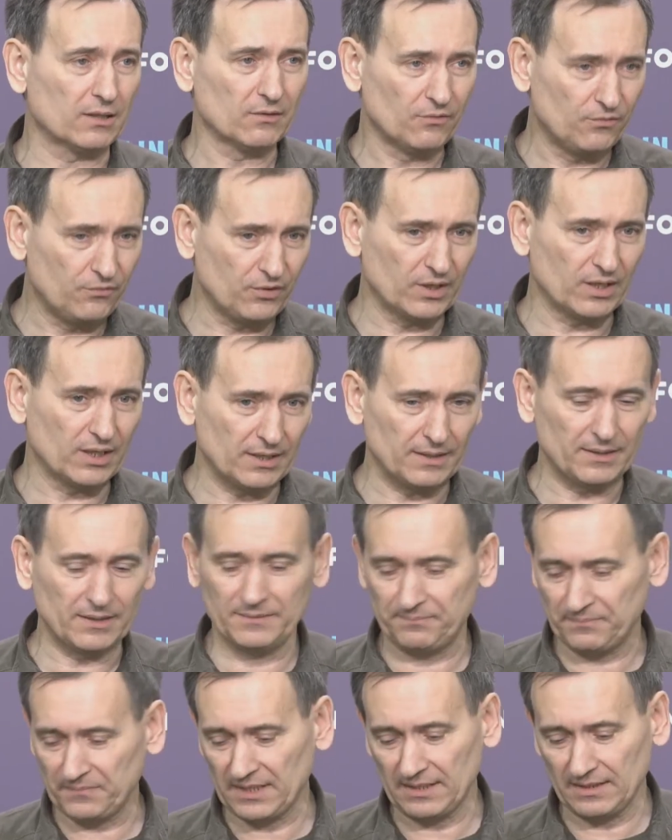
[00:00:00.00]
out,
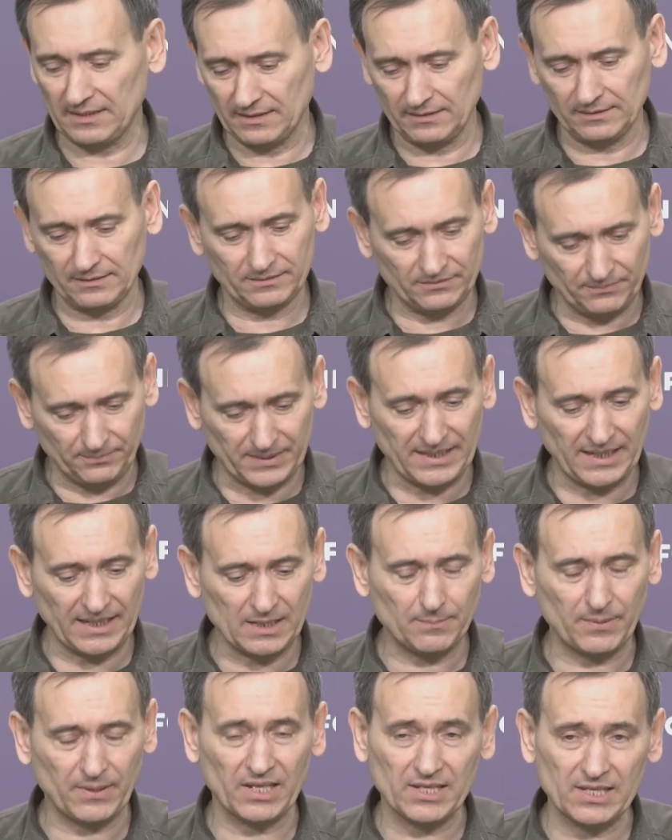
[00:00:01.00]
where
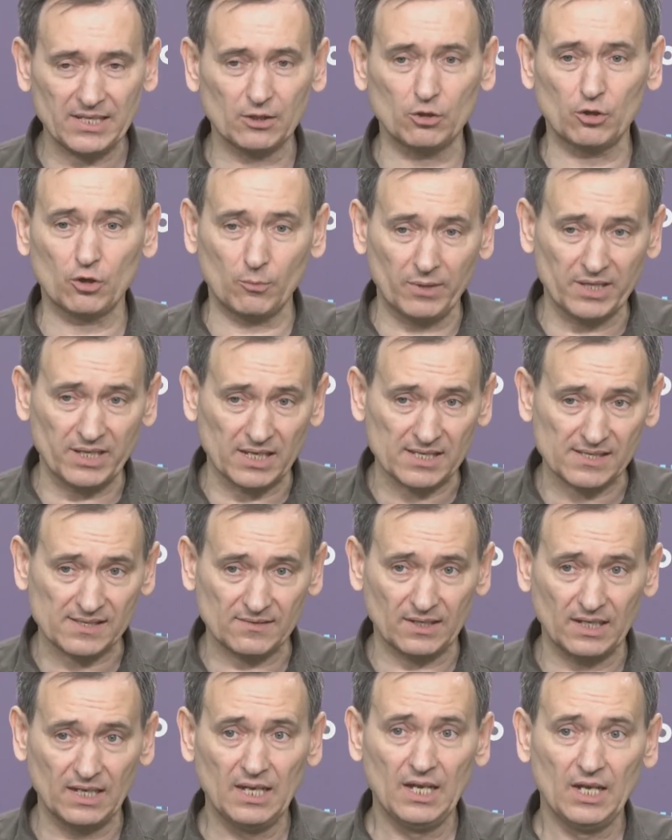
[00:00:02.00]
we had some
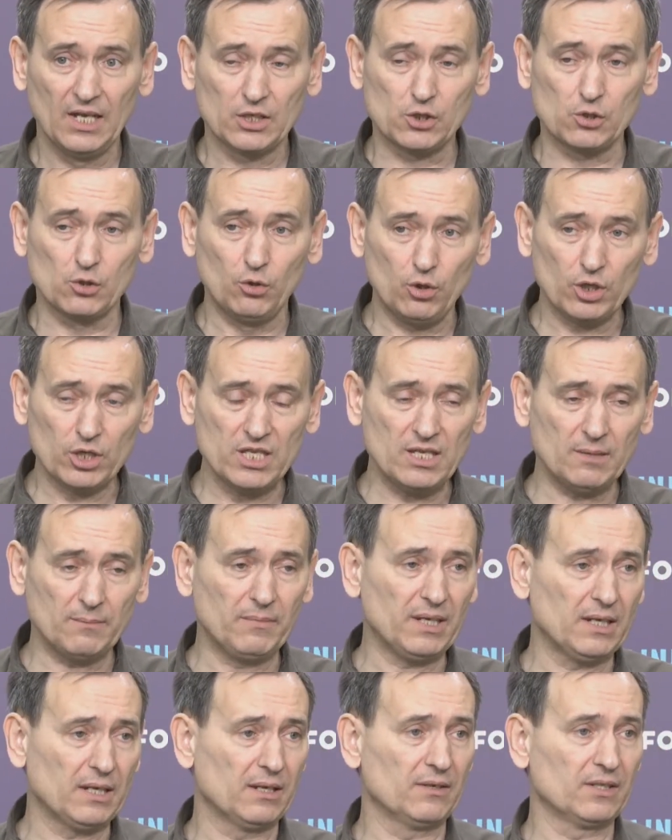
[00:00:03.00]
legal gaps in
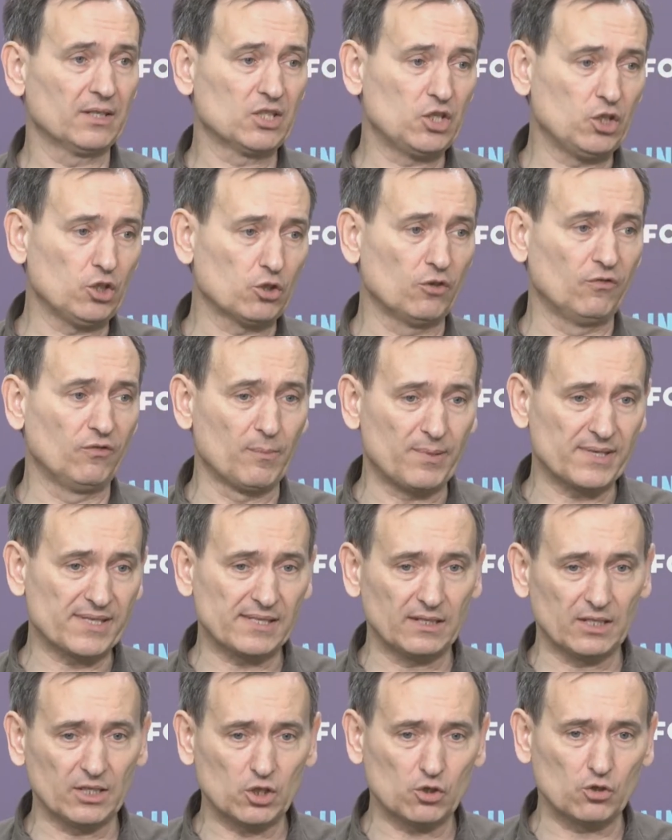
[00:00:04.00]

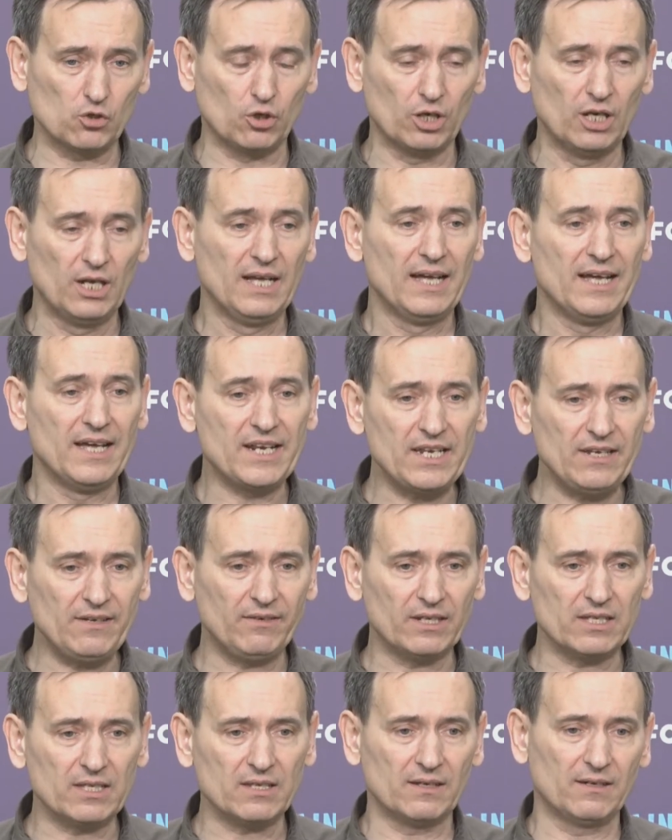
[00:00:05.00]
this issue of
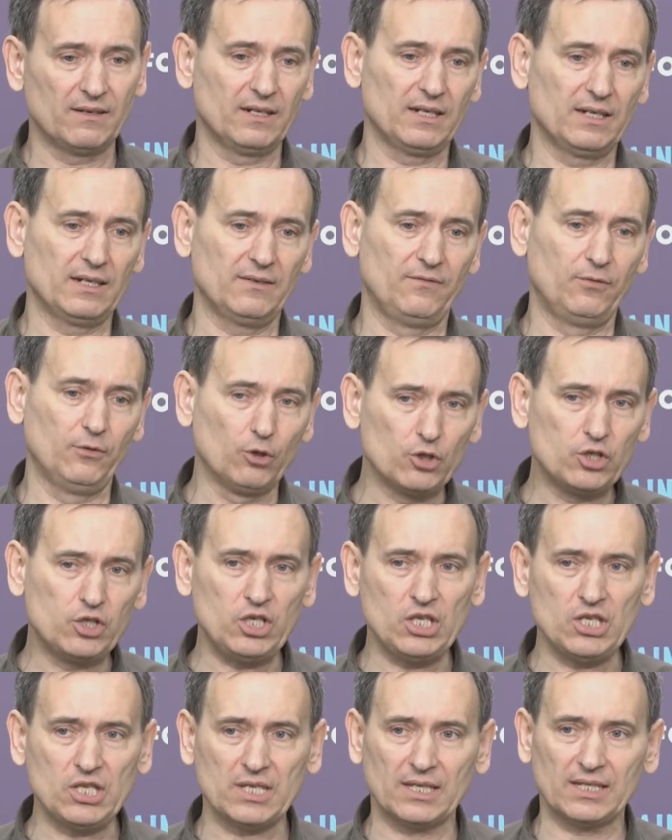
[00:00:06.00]
adoption of Ukrainian
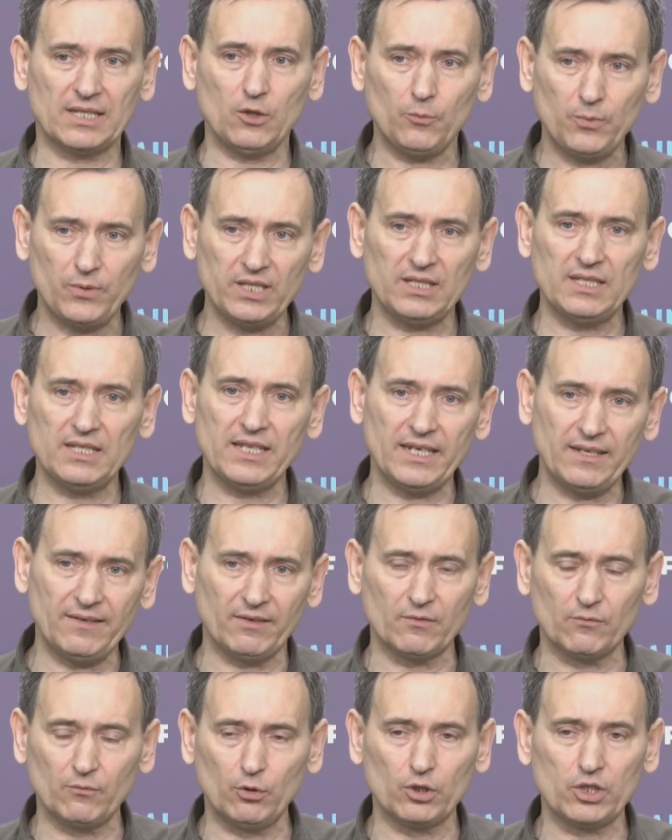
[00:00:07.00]
citizenship.
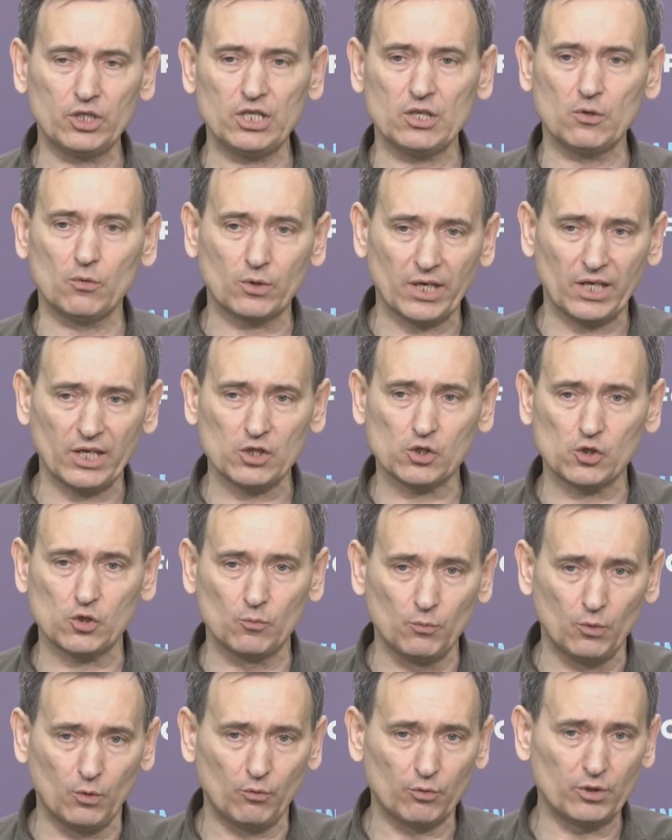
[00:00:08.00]
So now
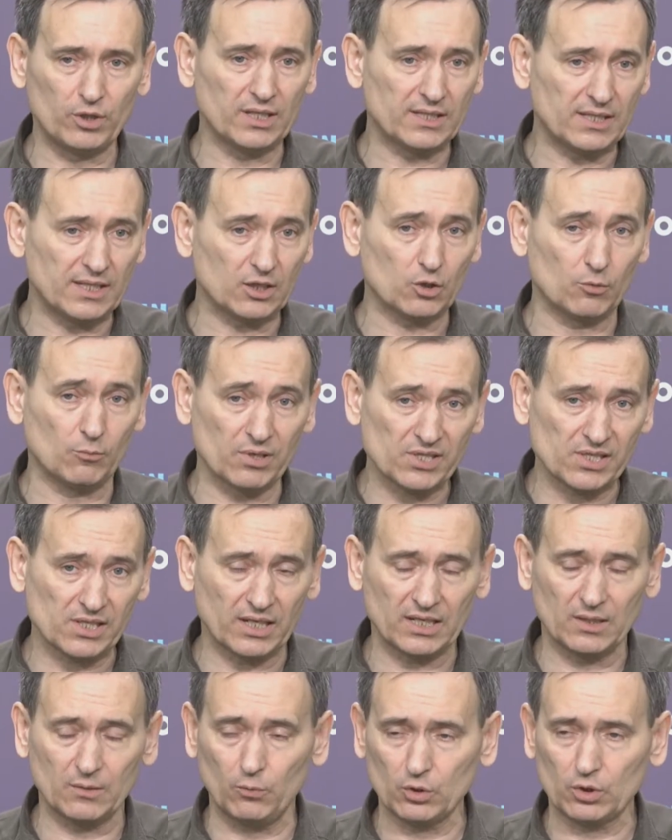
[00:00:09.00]
we
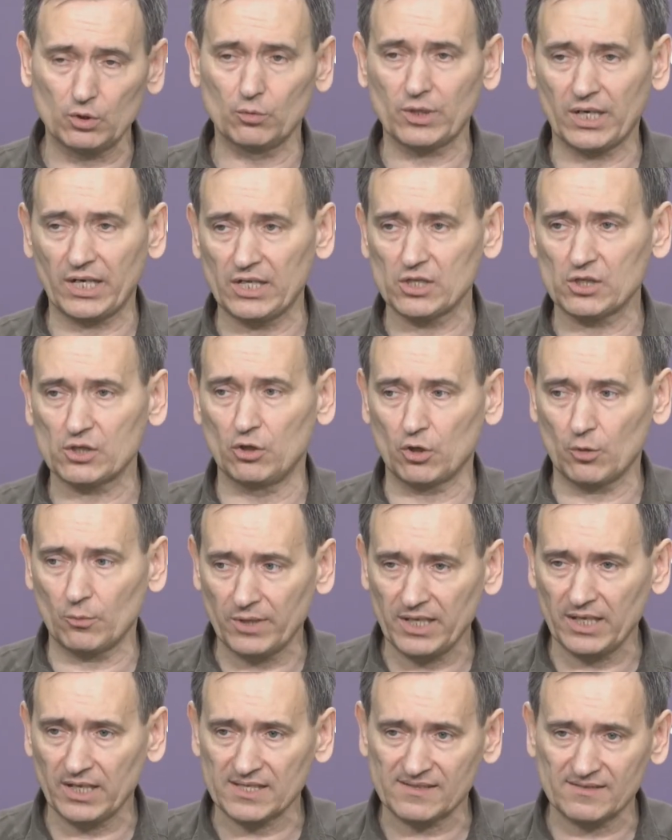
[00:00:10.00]
worded
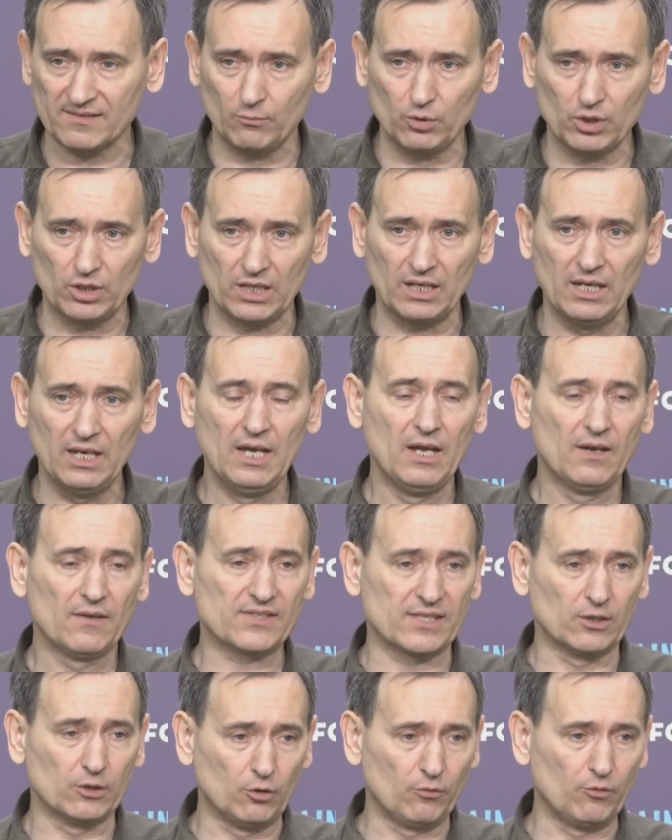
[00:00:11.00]
quite strictly
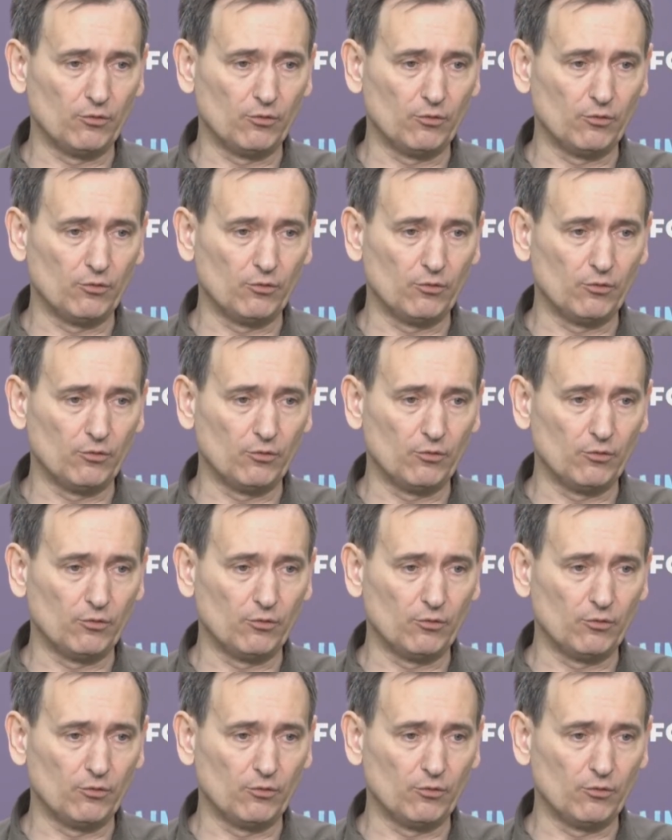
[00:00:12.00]
that